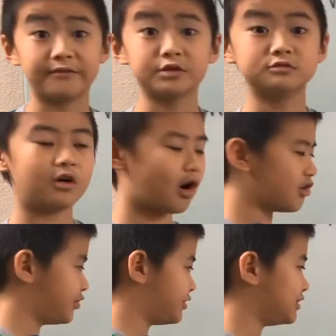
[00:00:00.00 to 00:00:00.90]
the
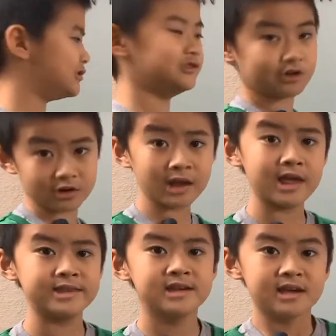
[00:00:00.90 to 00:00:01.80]
largest integer
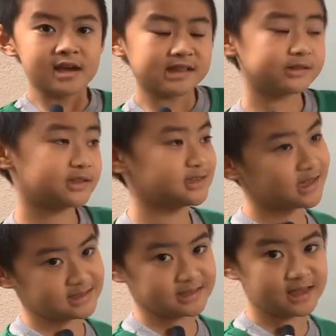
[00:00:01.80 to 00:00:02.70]
n. And then we just
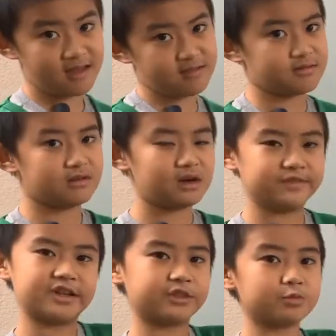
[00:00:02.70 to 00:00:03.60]
test 10,
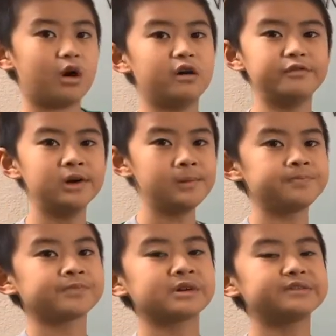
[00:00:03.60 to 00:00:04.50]
11, and 12.
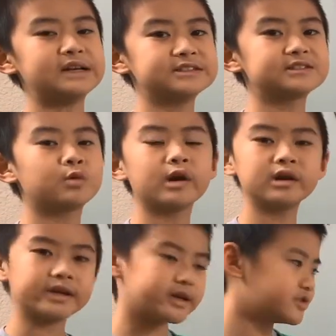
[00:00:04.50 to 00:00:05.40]
10
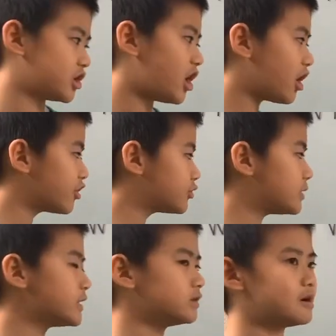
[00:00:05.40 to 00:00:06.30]
squared is
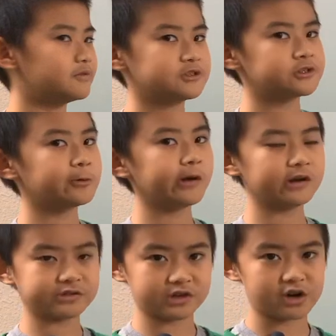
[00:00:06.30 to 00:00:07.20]
100, 11
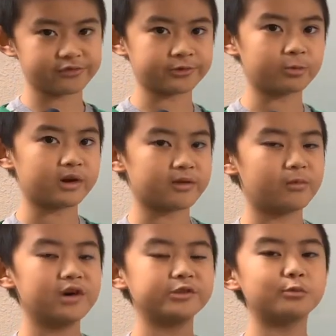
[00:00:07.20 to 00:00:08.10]
squared is
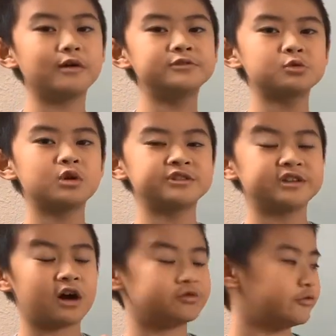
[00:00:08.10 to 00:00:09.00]
121, 12 squared is
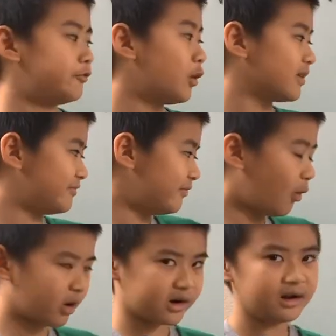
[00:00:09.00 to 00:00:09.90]

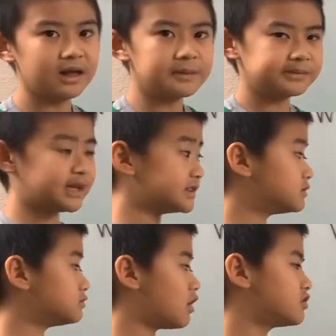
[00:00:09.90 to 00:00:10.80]
144, but that's
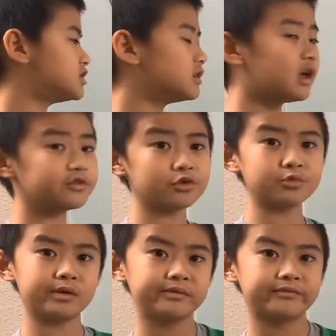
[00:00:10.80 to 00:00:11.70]
larger than
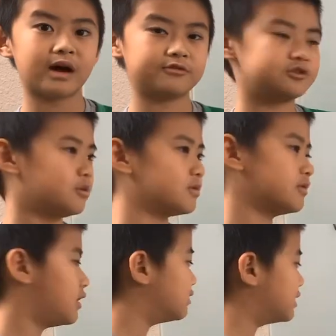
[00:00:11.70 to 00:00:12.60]
125, so
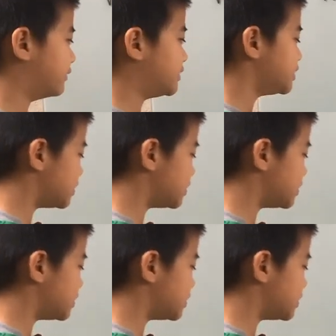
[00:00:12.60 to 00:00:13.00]
11.